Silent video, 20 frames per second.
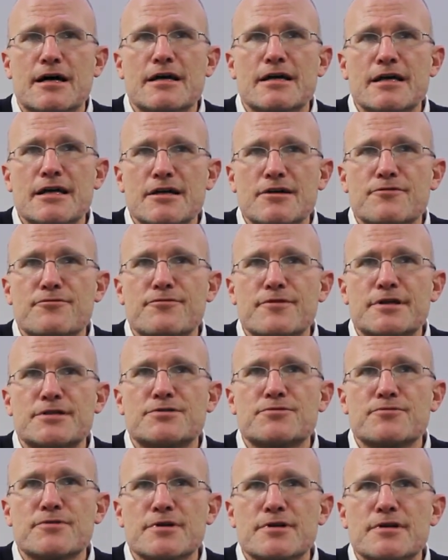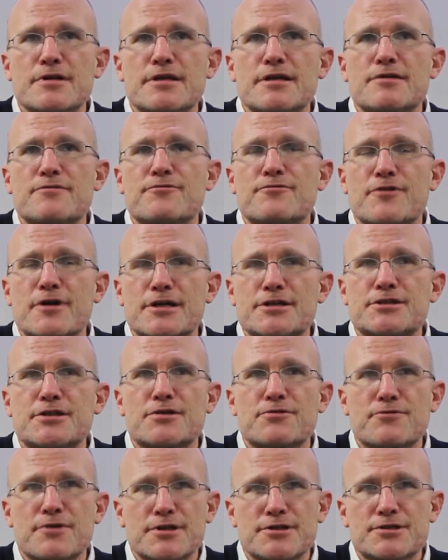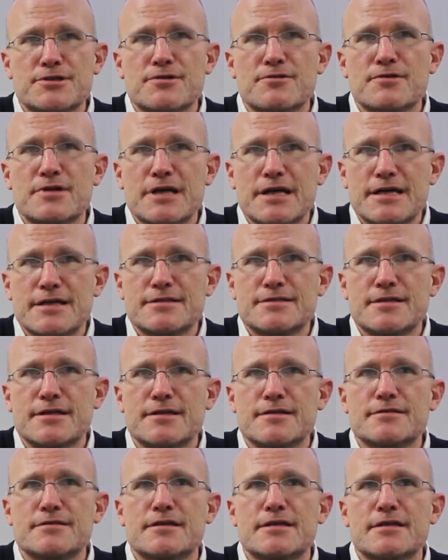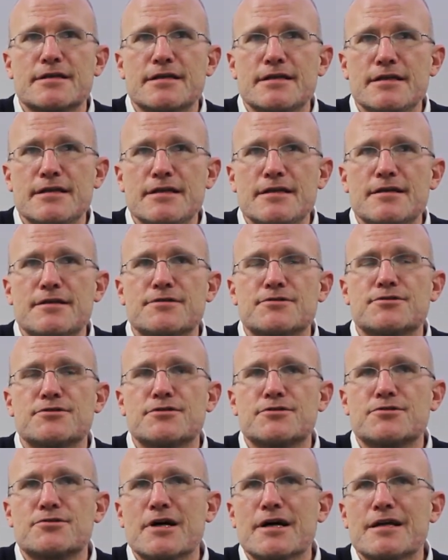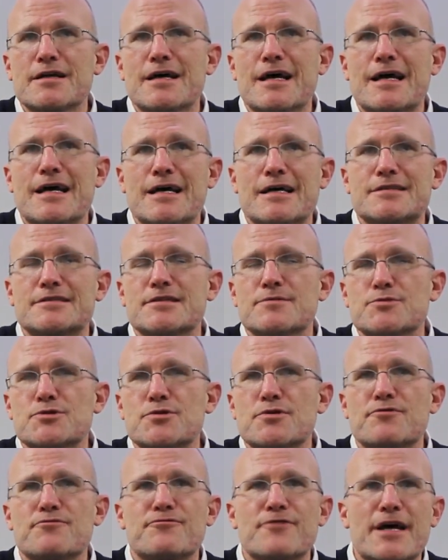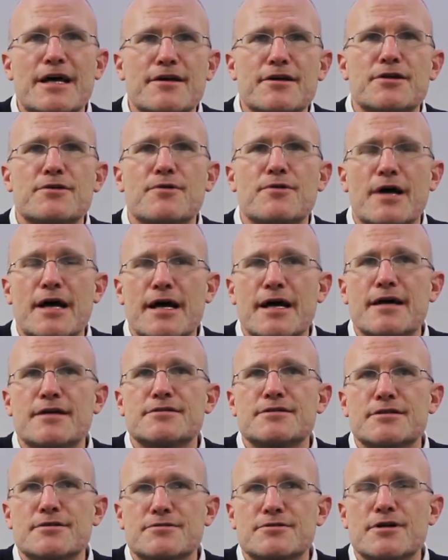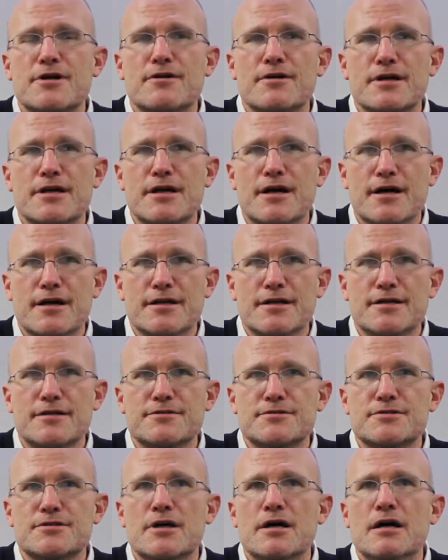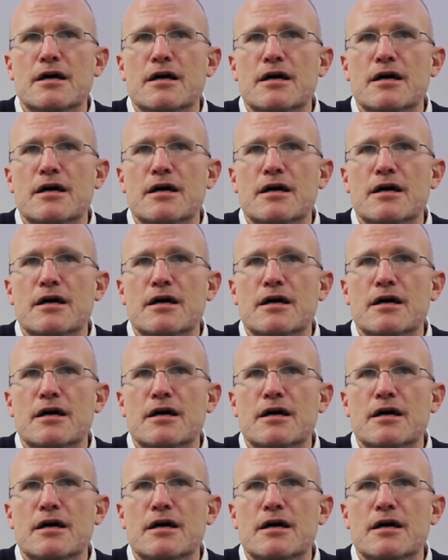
If it's really fresh and original content. The key is to try to add some sort of value add to your target audience.